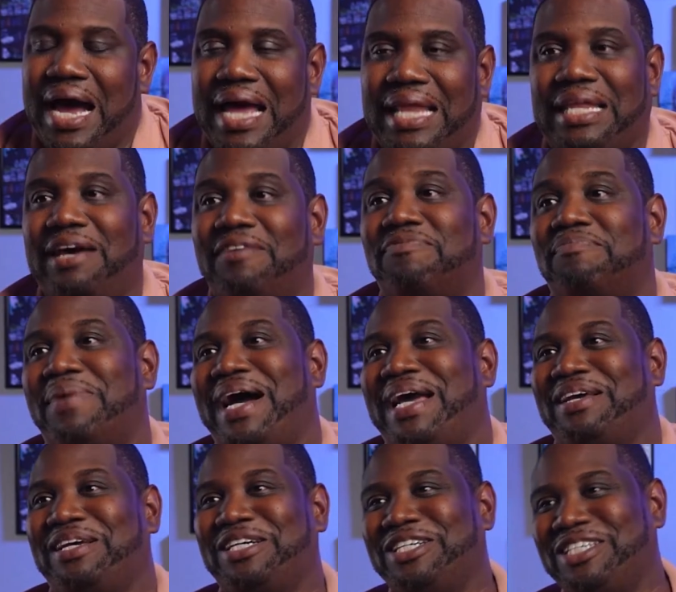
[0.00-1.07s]
I left
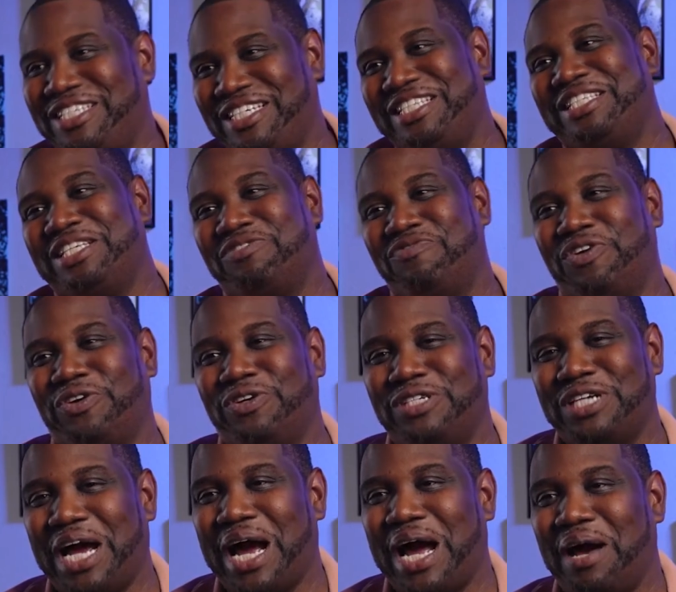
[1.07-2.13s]
my cushy 6-figure
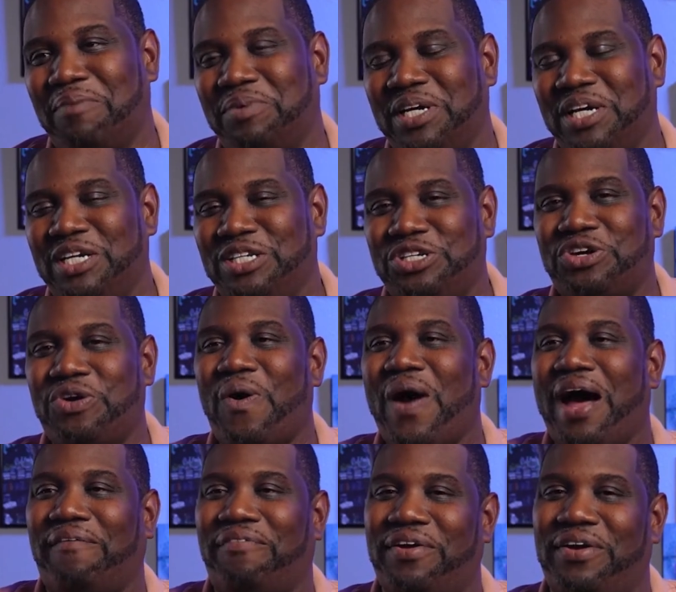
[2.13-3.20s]
job to go
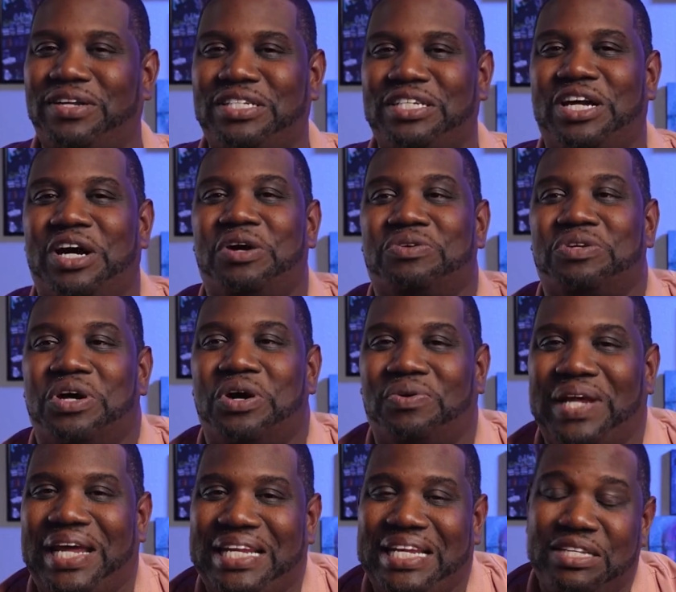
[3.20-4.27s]
out there into the
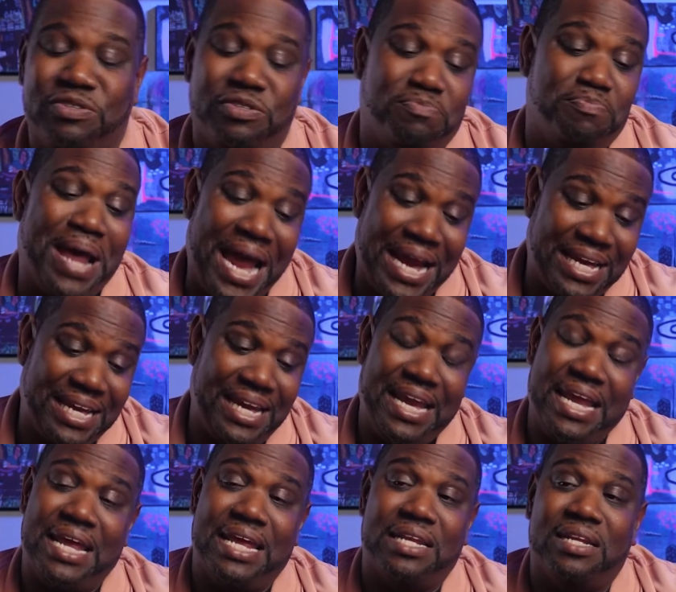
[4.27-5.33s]
unknown. And this was back
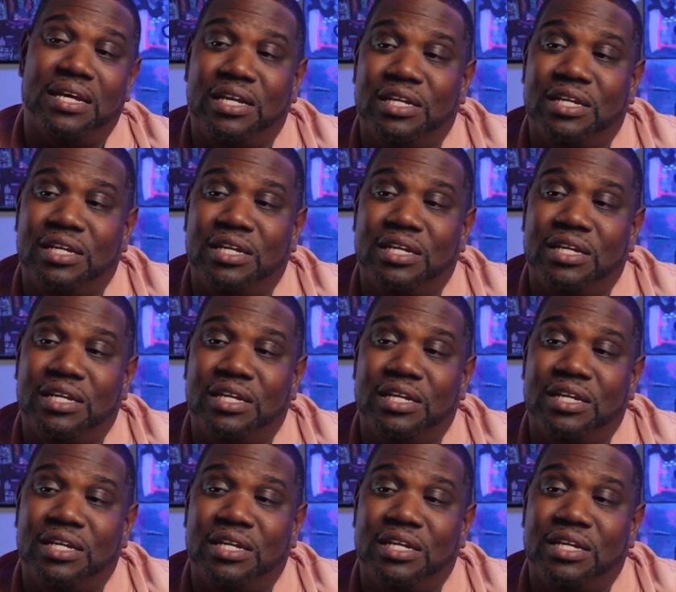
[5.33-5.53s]
in